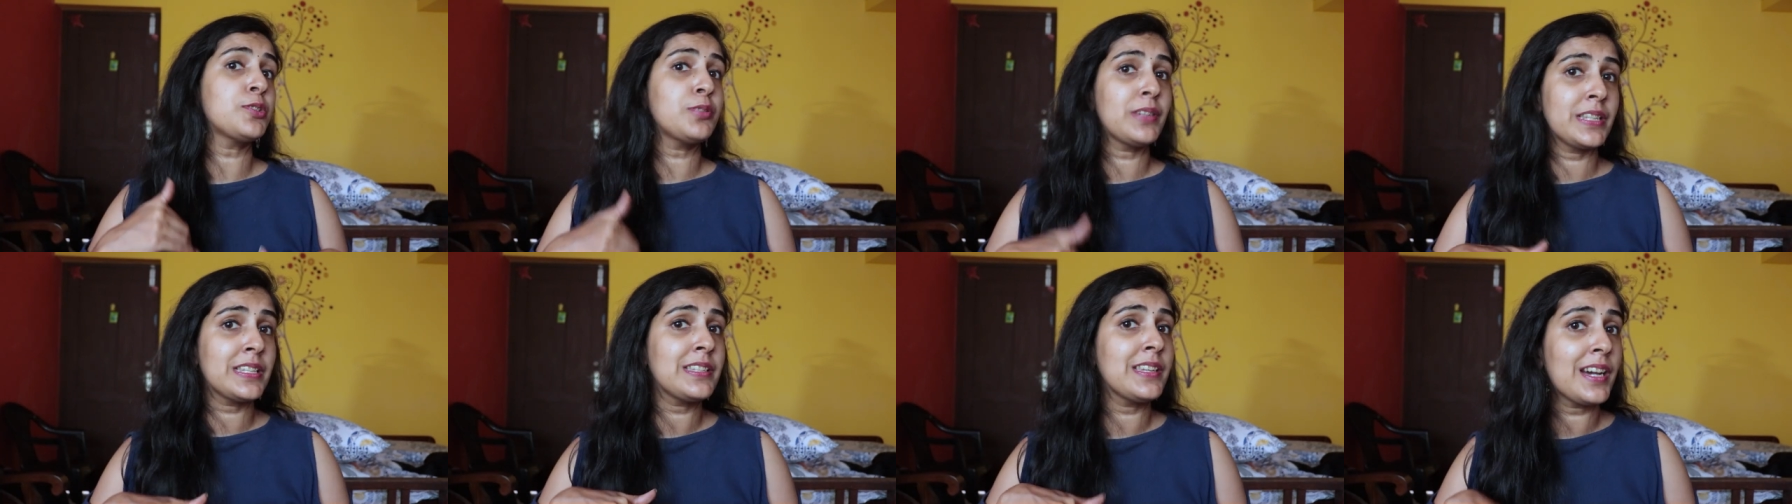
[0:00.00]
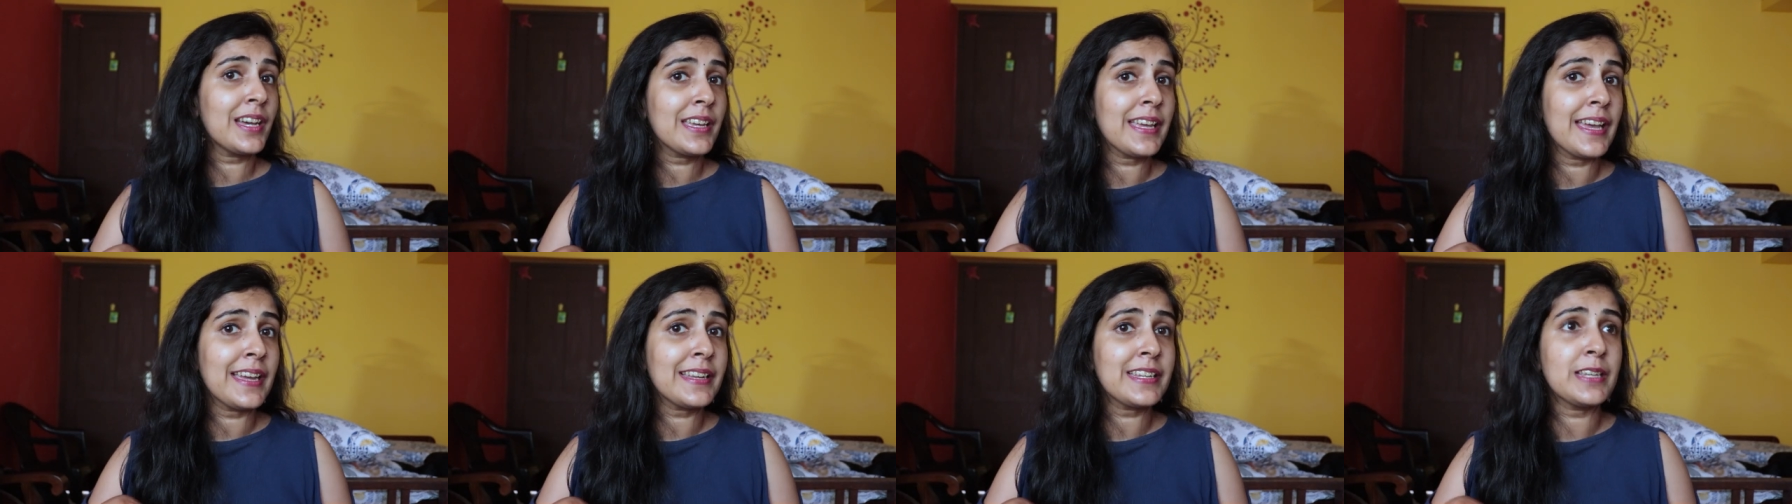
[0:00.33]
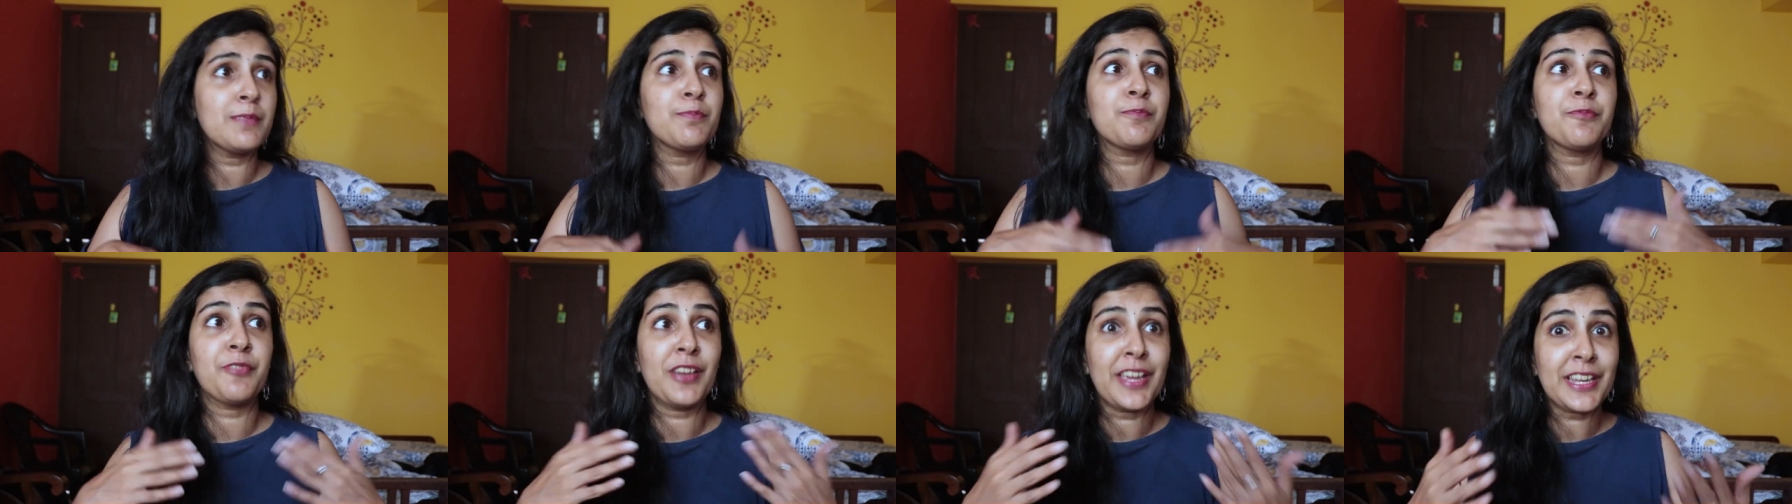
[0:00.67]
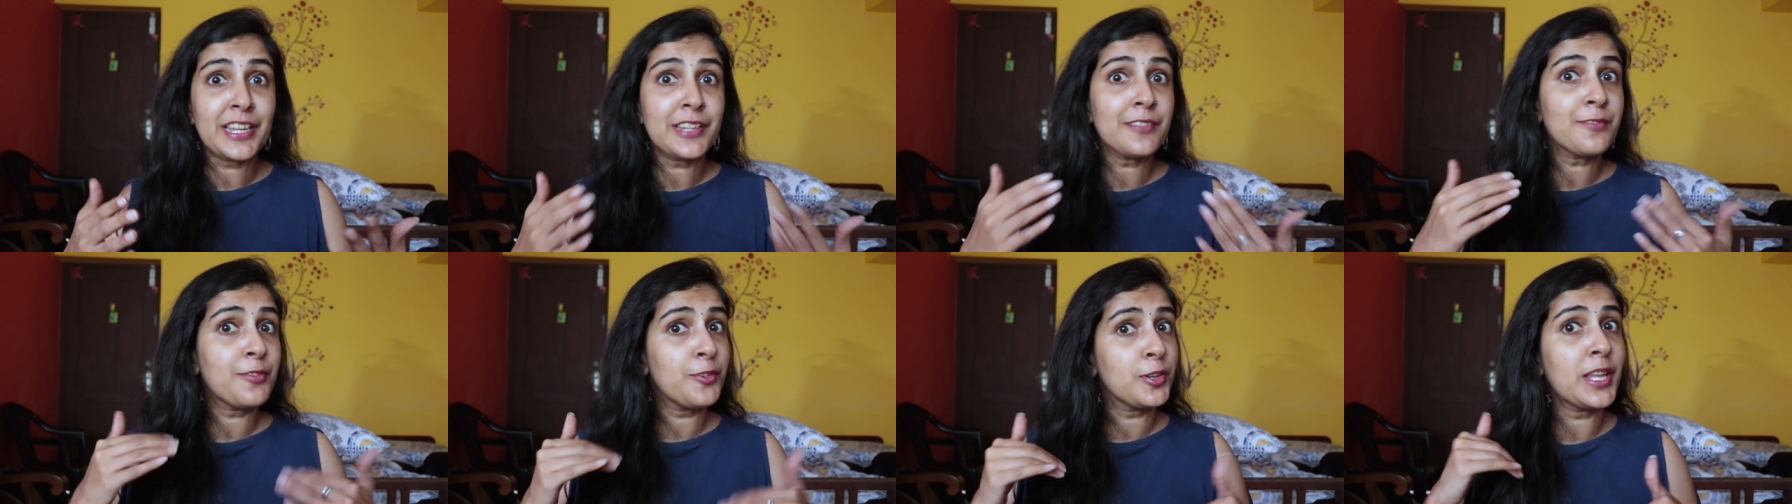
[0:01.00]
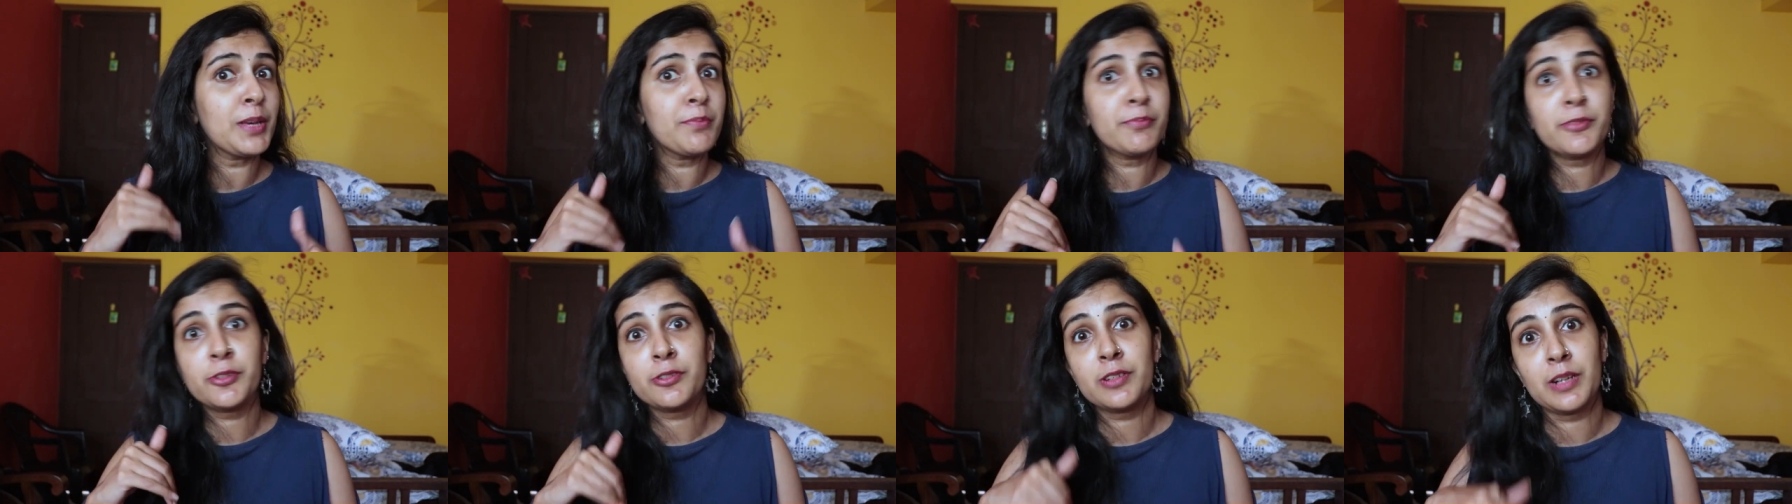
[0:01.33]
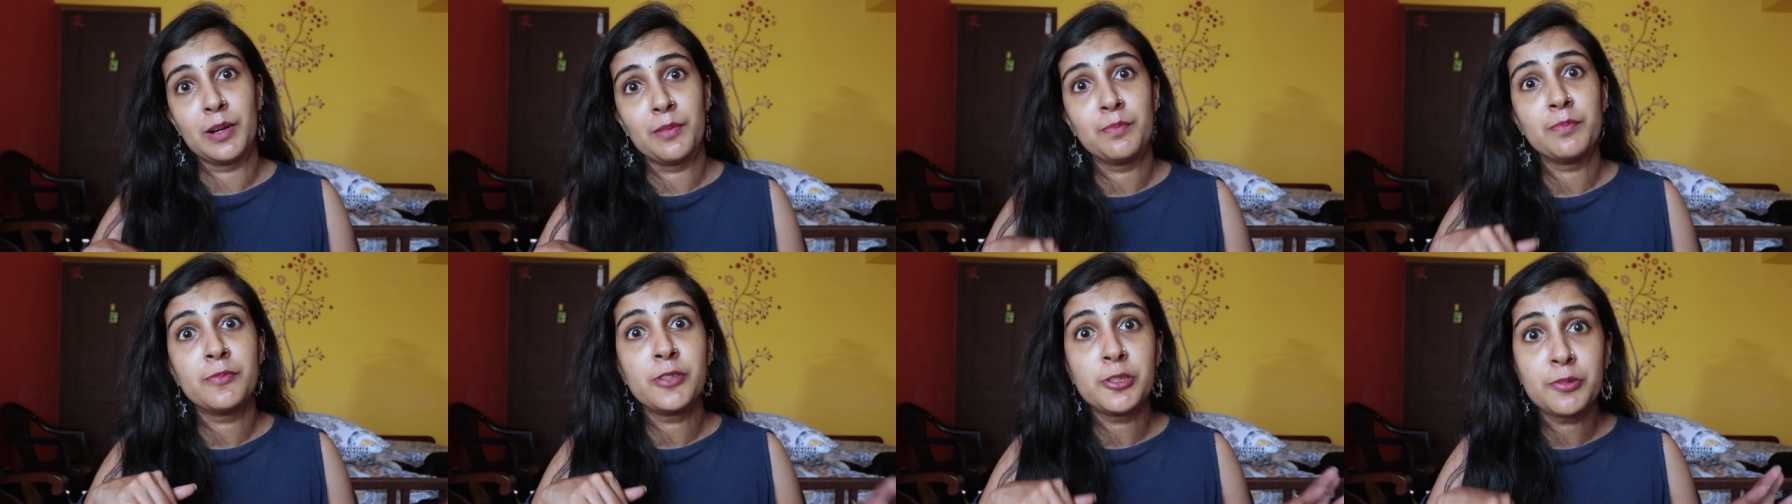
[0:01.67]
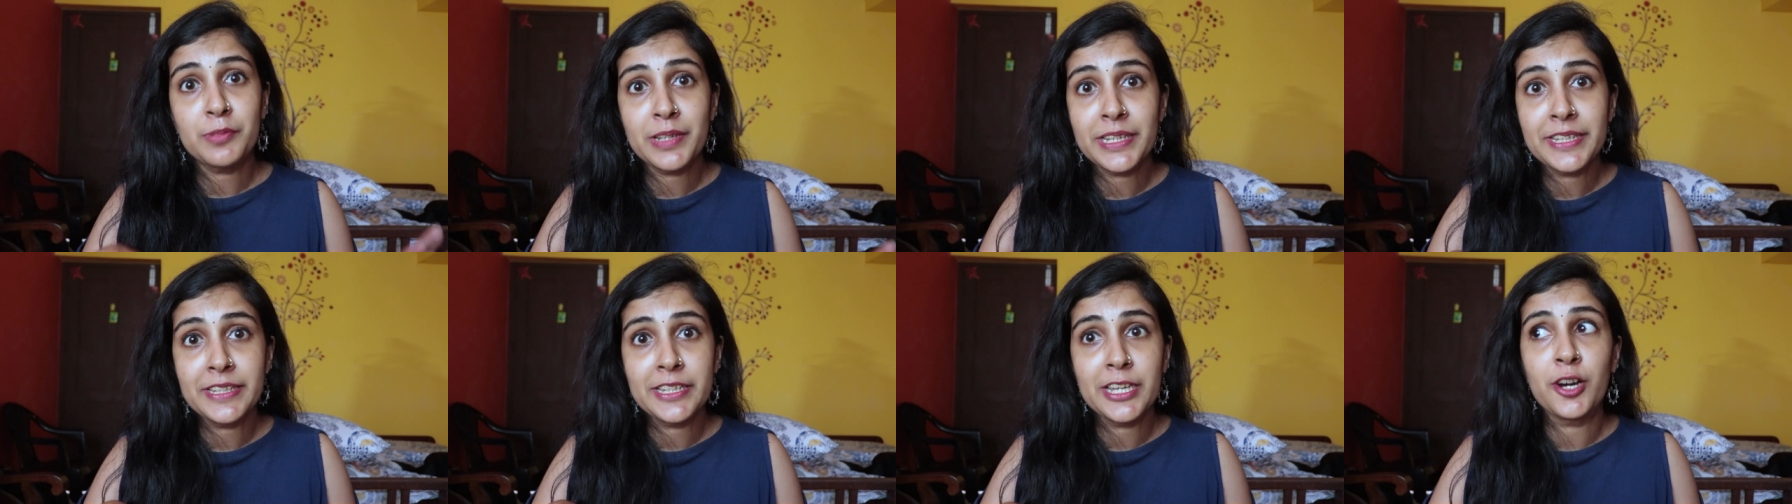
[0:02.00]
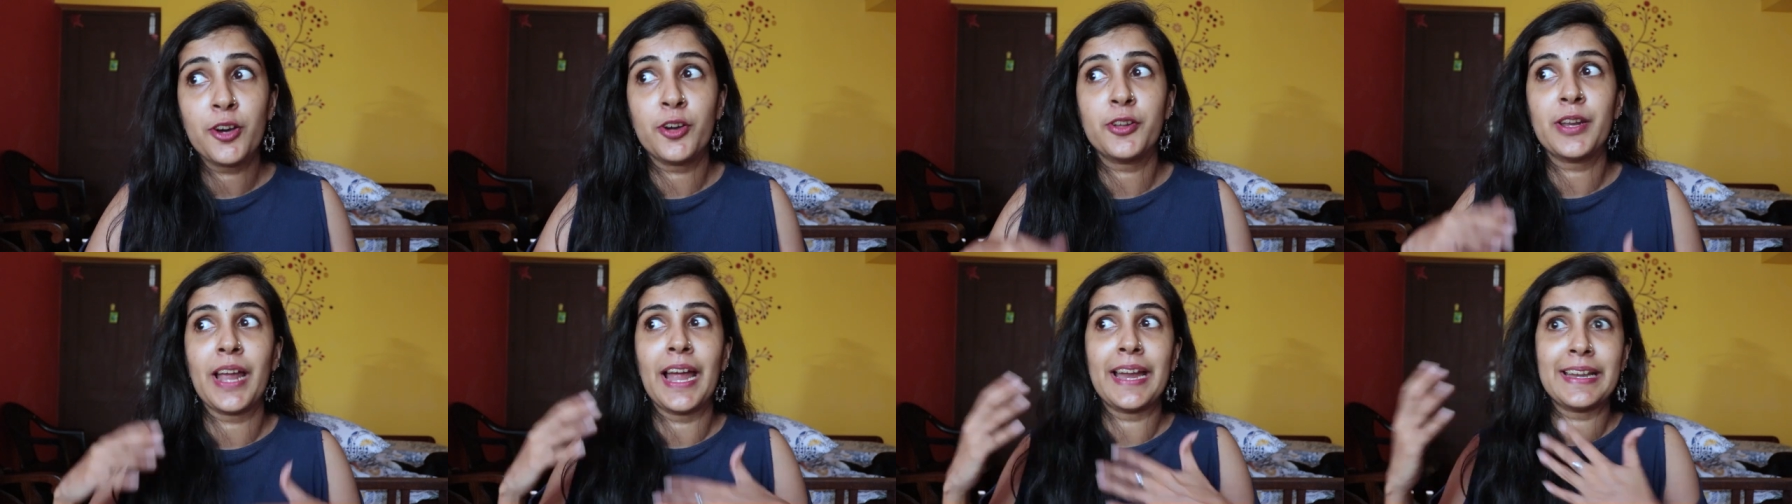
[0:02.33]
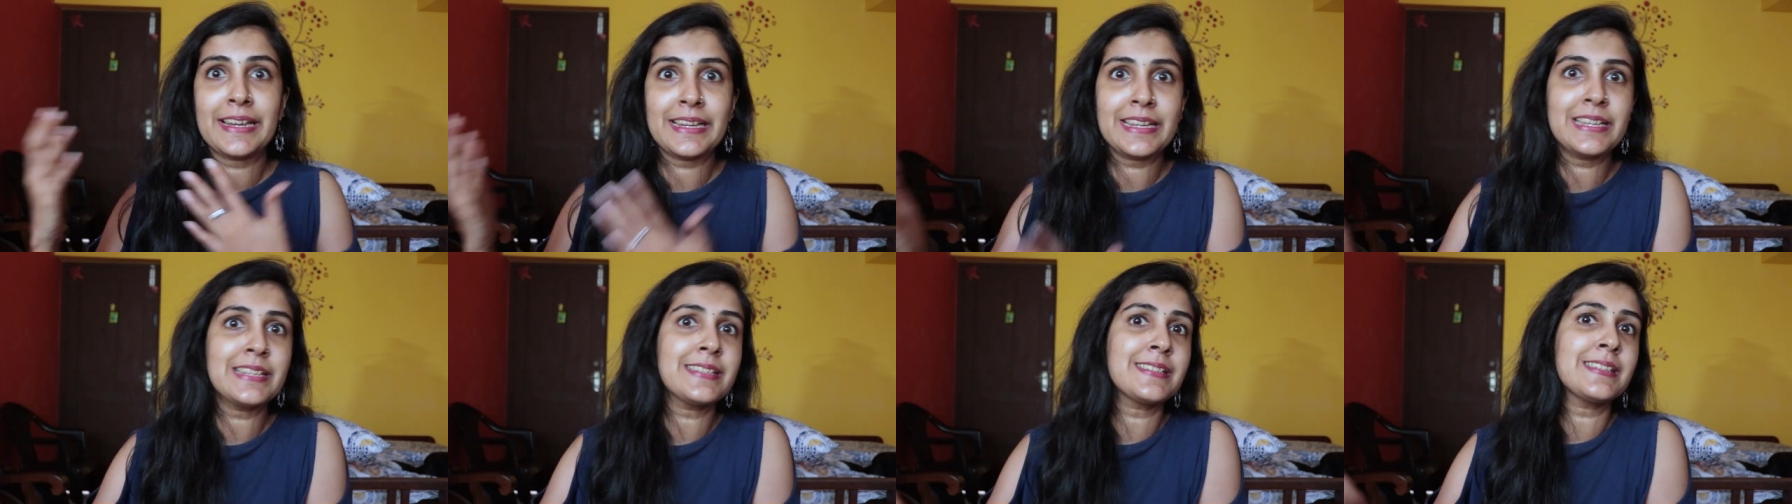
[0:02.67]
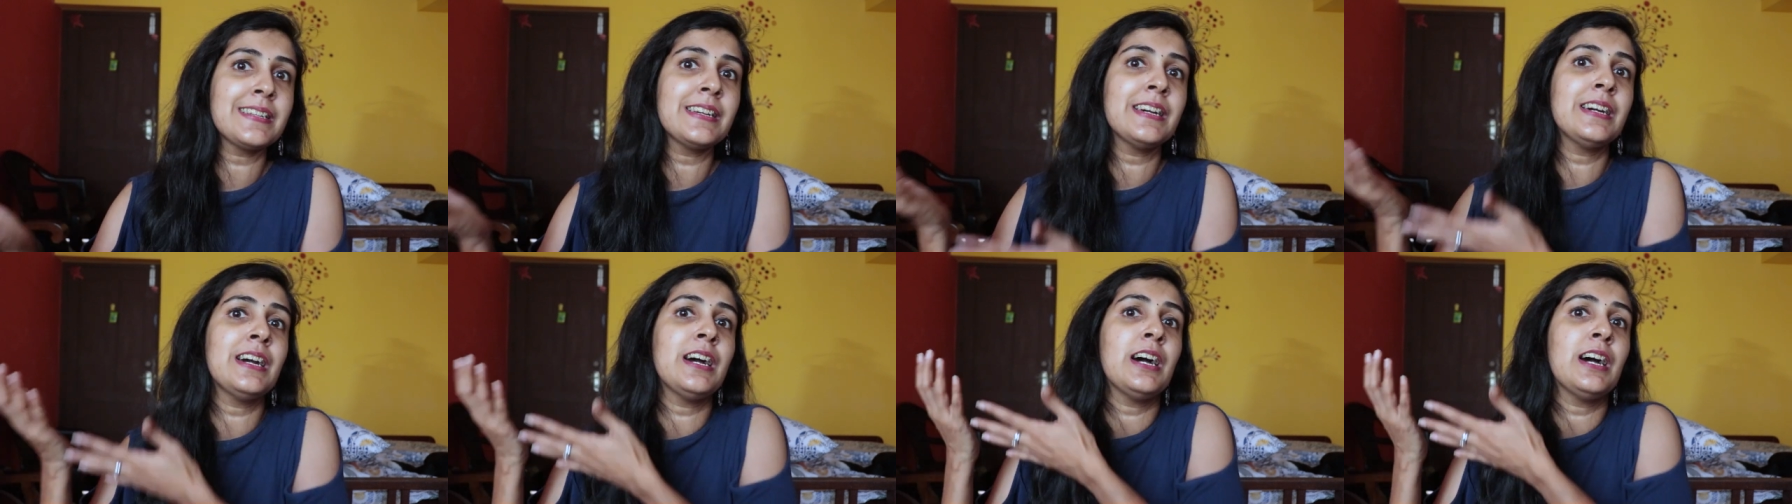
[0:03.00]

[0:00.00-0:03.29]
to india yet i'm waiting for them to come to india or at least